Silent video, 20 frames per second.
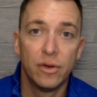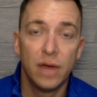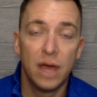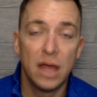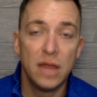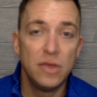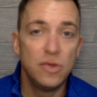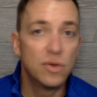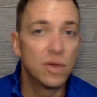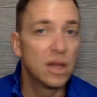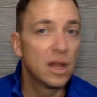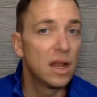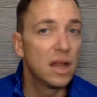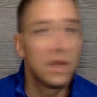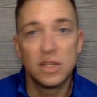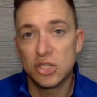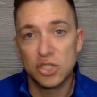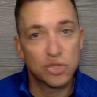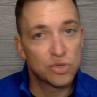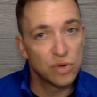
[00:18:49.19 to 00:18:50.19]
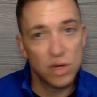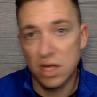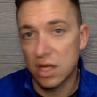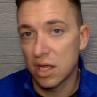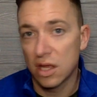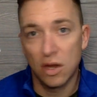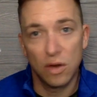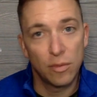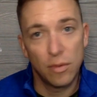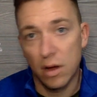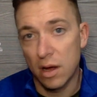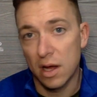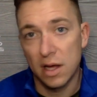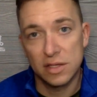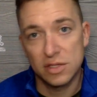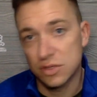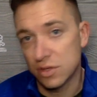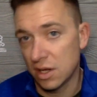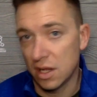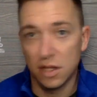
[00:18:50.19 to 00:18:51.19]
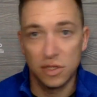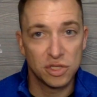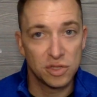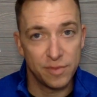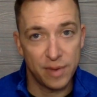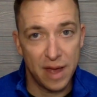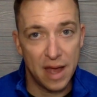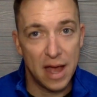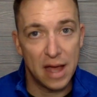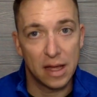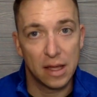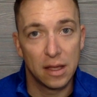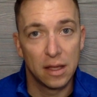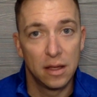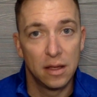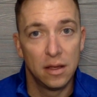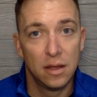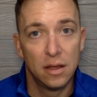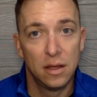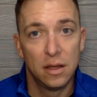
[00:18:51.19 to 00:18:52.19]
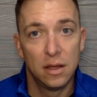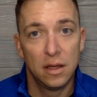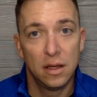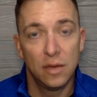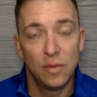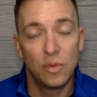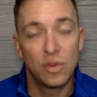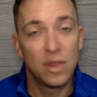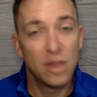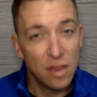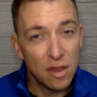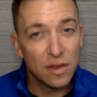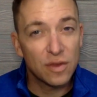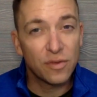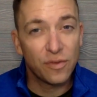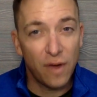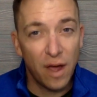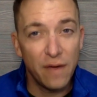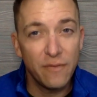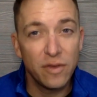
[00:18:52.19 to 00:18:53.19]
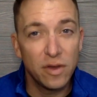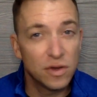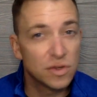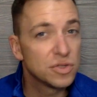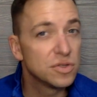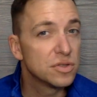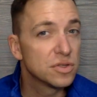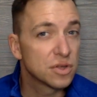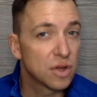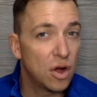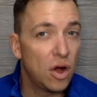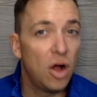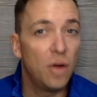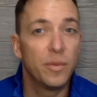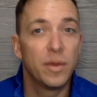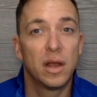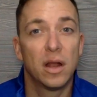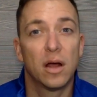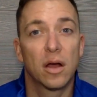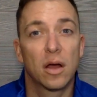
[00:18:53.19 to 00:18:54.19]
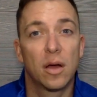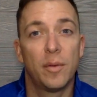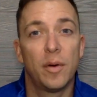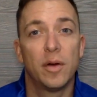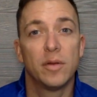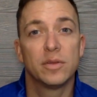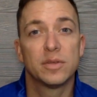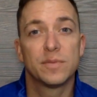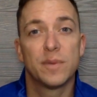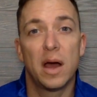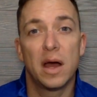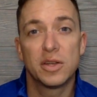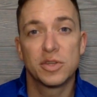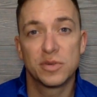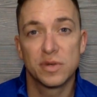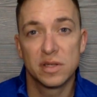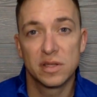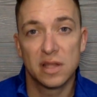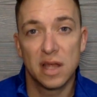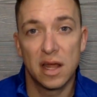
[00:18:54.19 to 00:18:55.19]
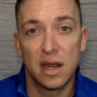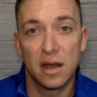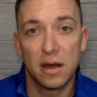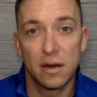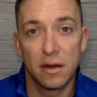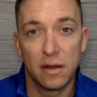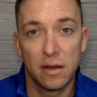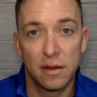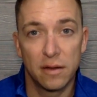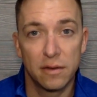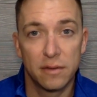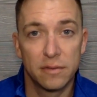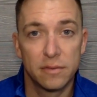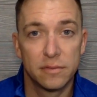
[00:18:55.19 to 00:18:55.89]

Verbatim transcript: and you get any streaking or moss or algae back, within those five years you just call me and I'll come out and spot treat that area.